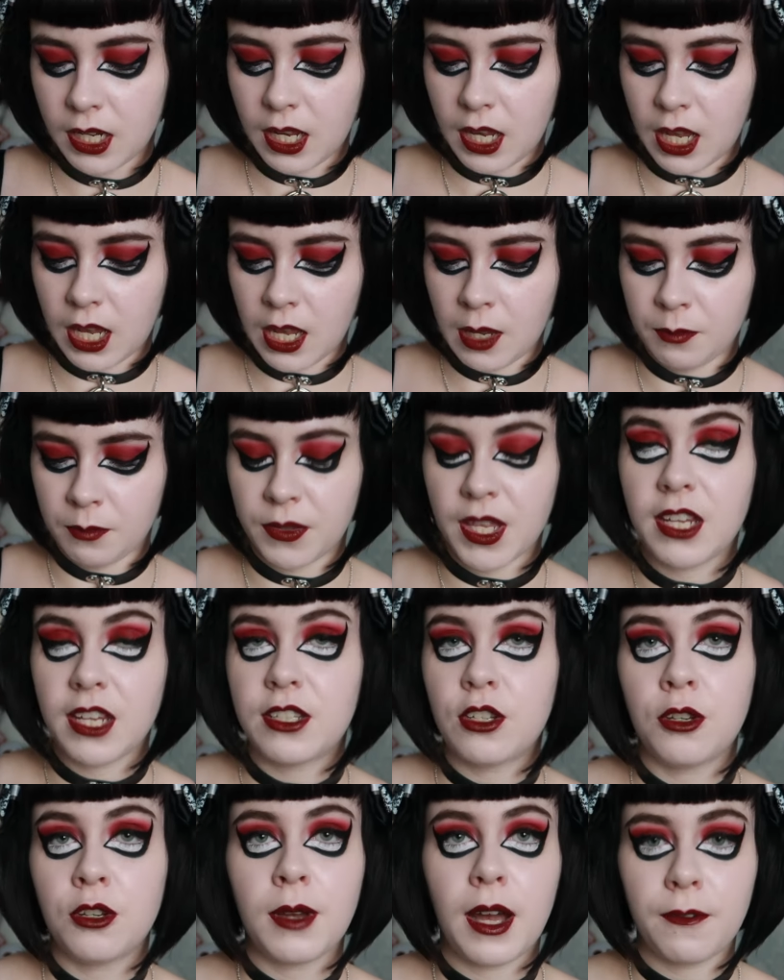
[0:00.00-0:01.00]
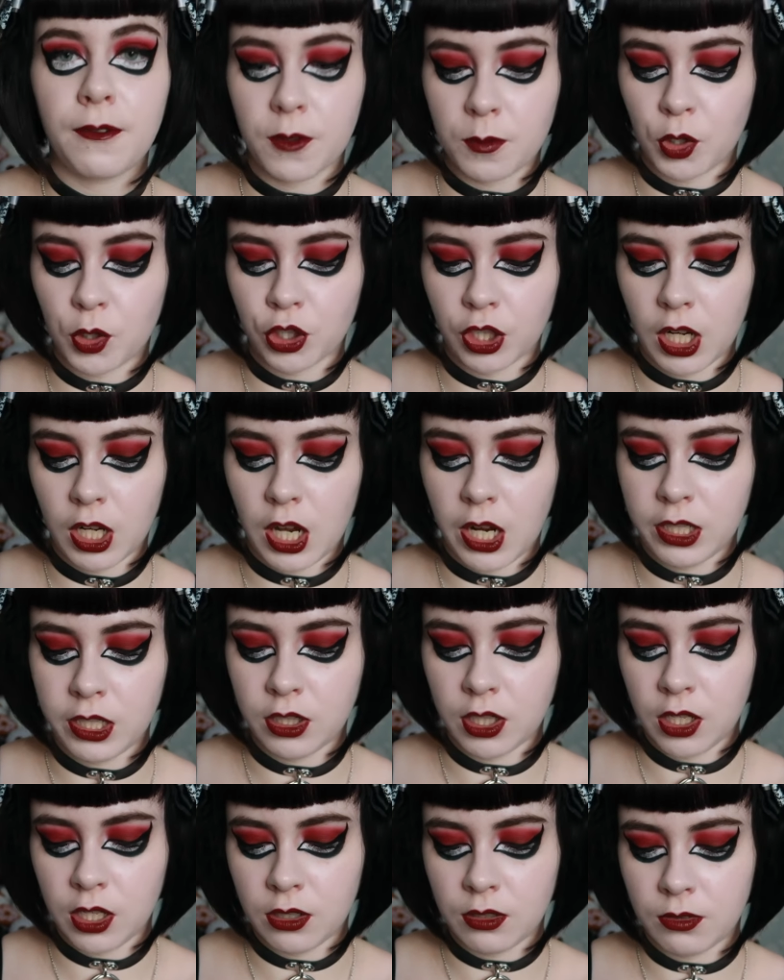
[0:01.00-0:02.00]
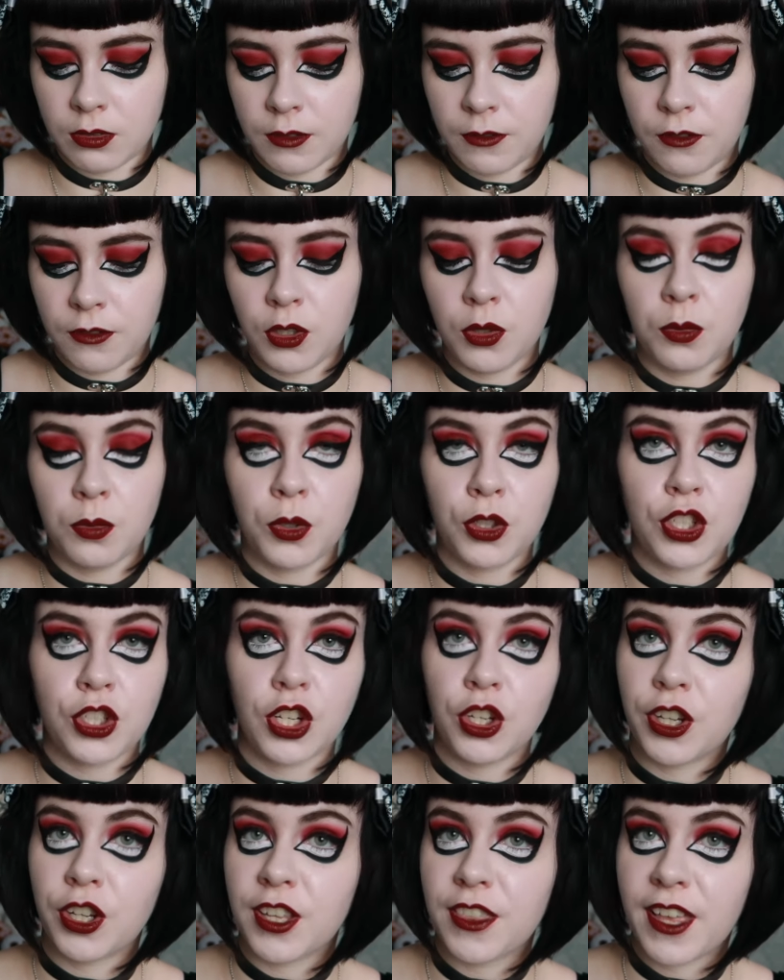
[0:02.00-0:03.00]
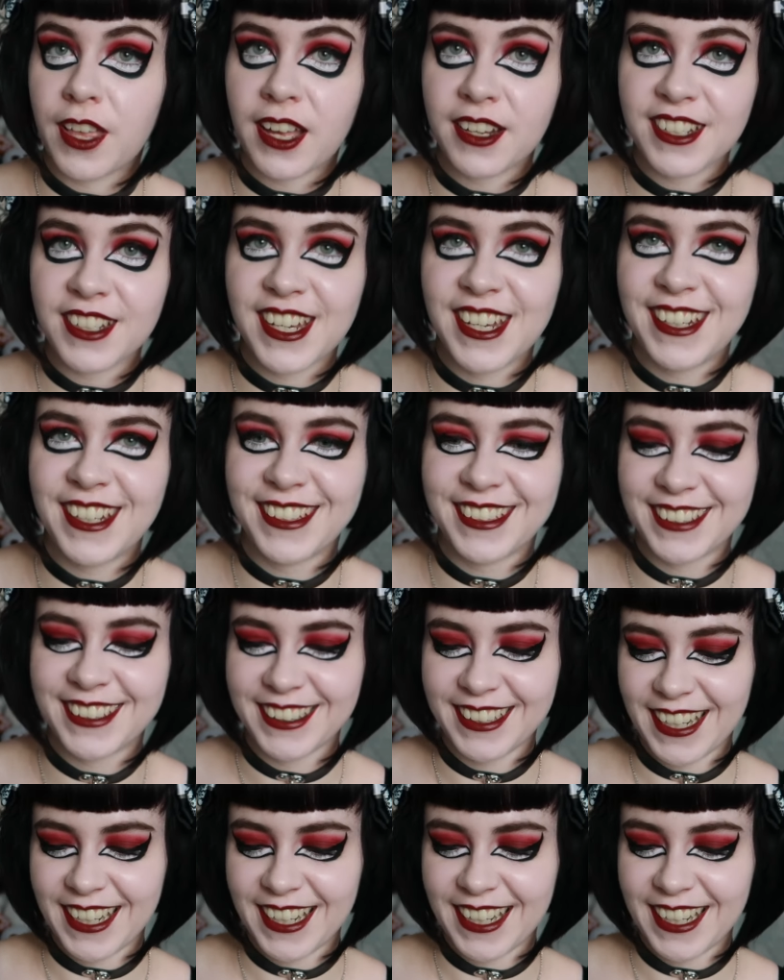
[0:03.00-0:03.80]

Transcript: They do have them online though, if you want to look at that.